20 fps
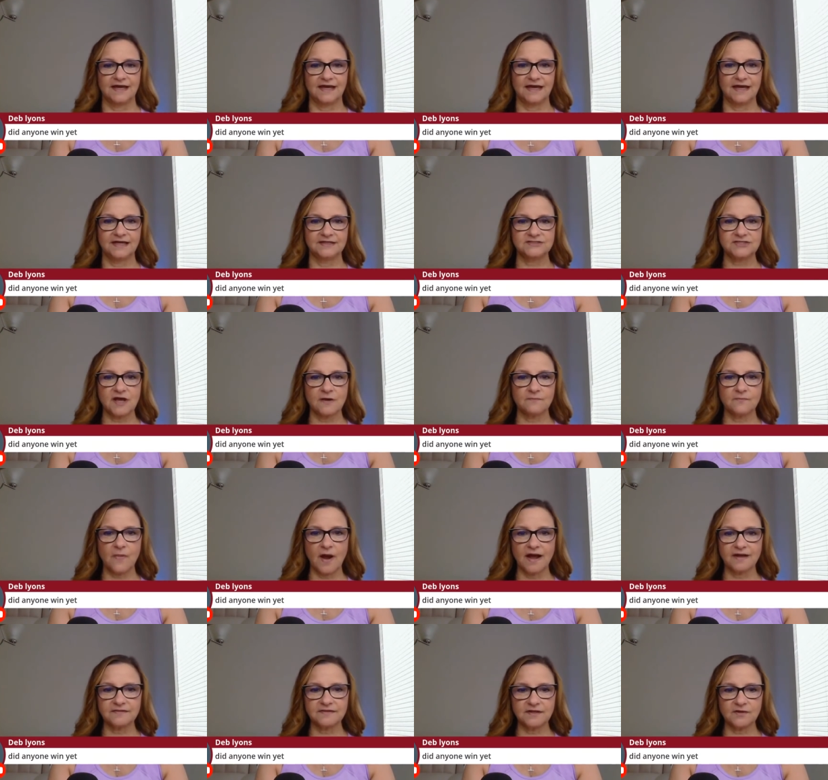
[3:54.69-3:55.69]
And
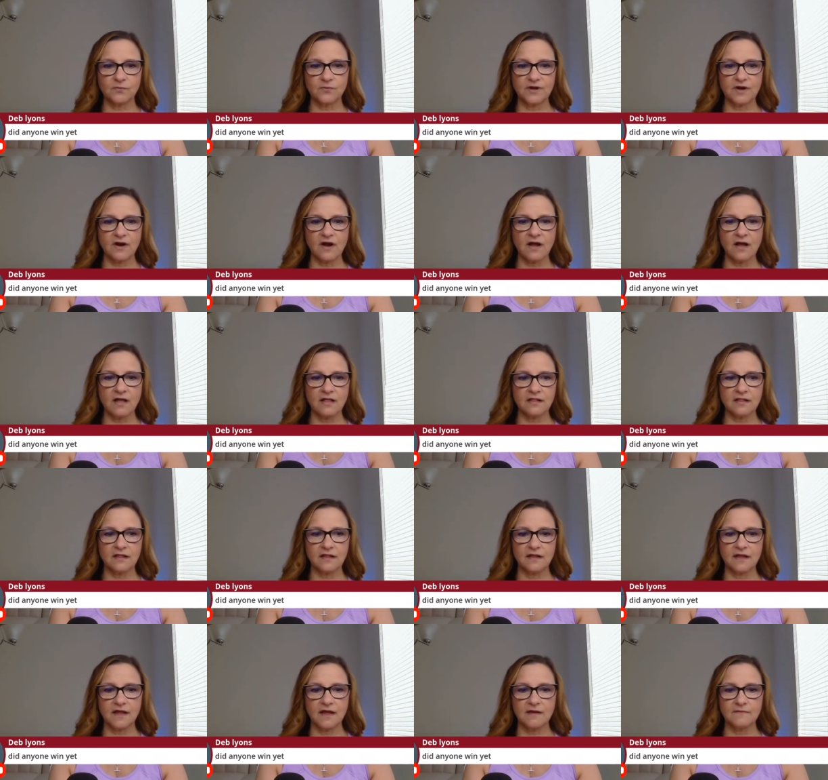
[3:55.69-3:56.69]
I think we're
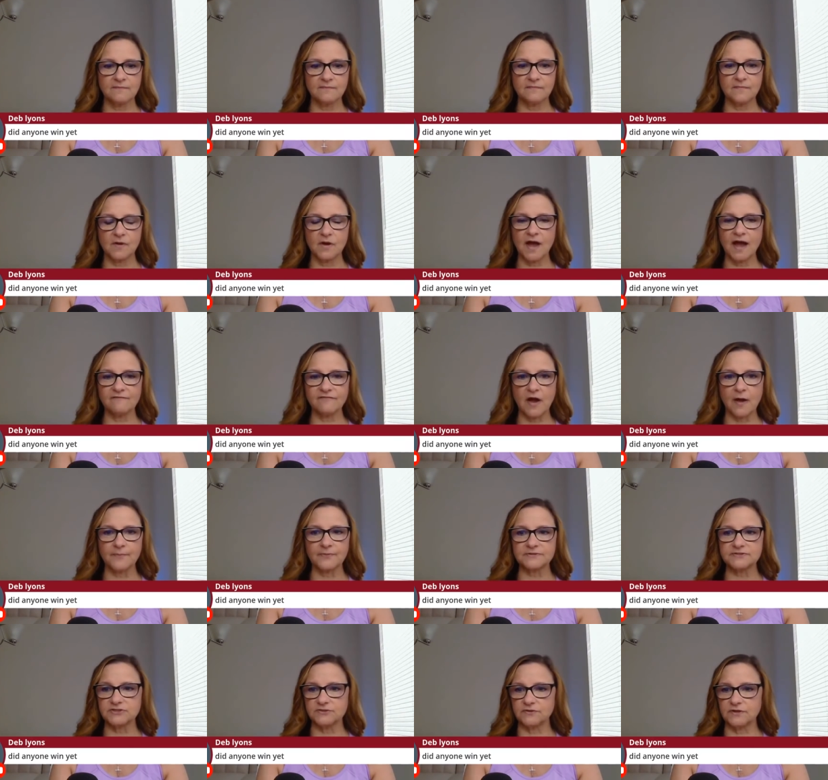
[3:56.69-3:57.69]
all have
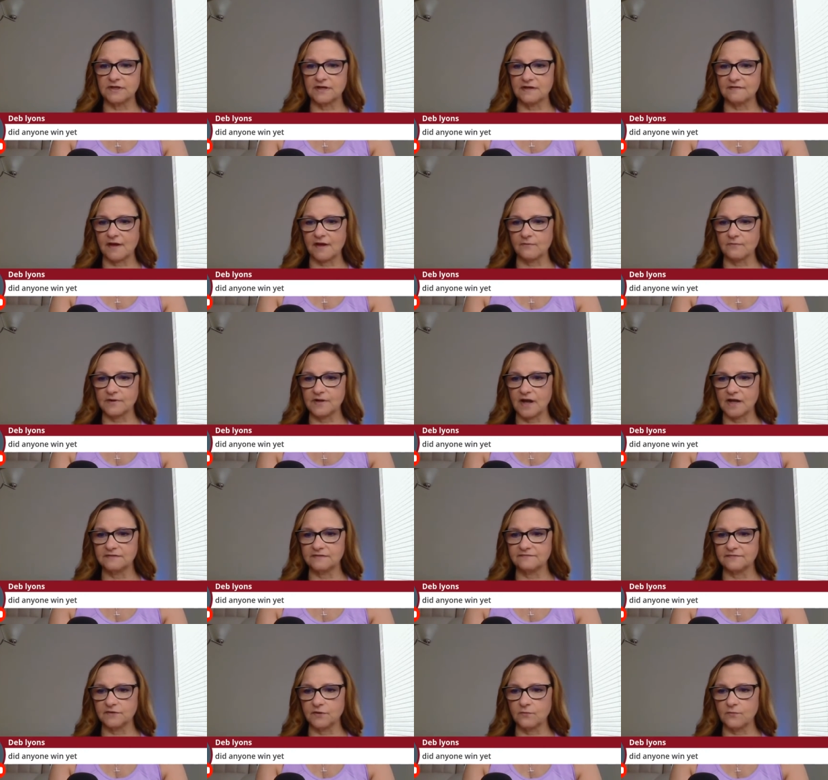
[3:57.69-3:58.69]
opportunity that we're
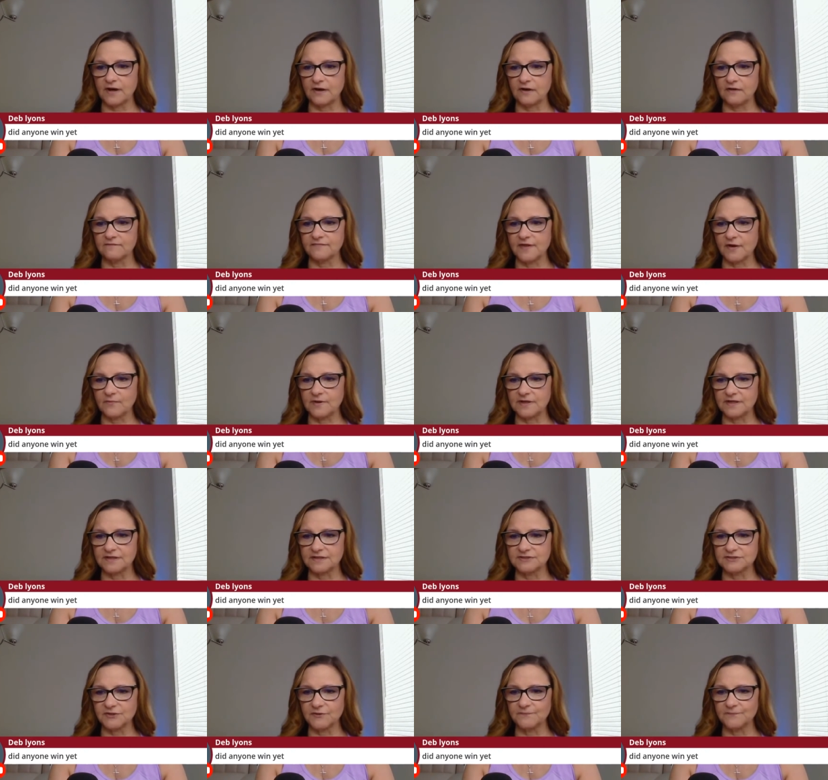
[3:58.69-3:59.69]
not even aware of that we
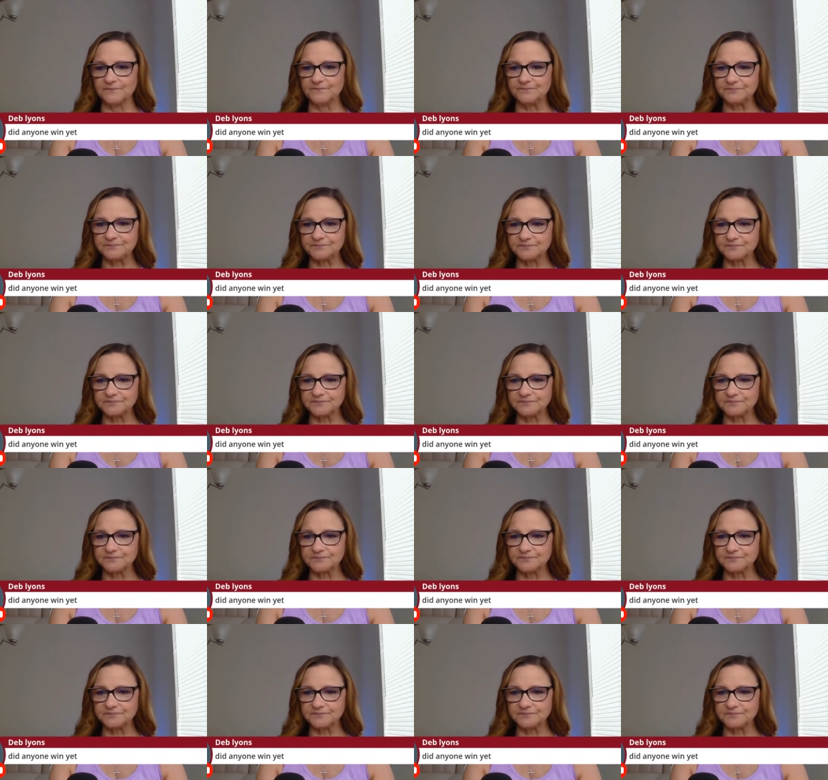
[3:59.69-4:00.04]
can do.